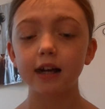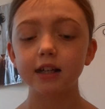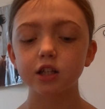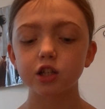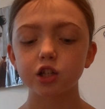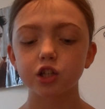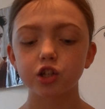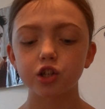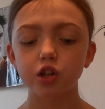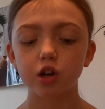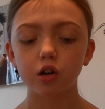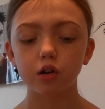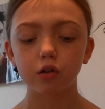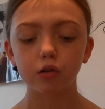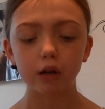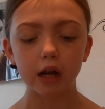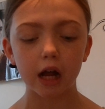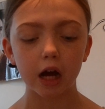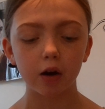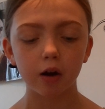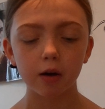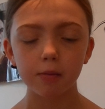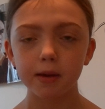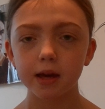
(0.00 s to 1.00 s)
So
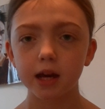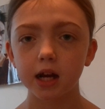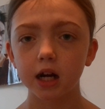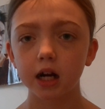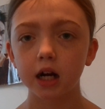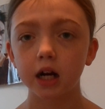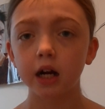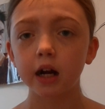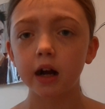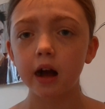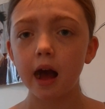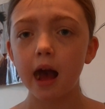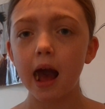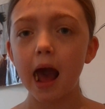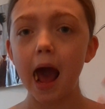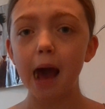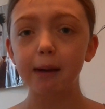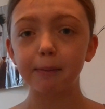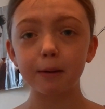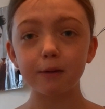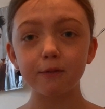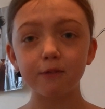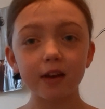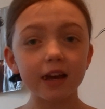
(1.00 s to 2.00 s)
now I'm here at
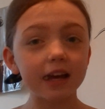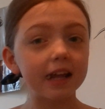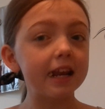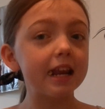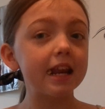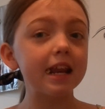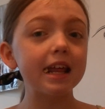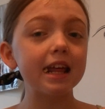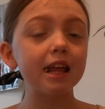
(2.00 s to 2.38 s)
my vanity.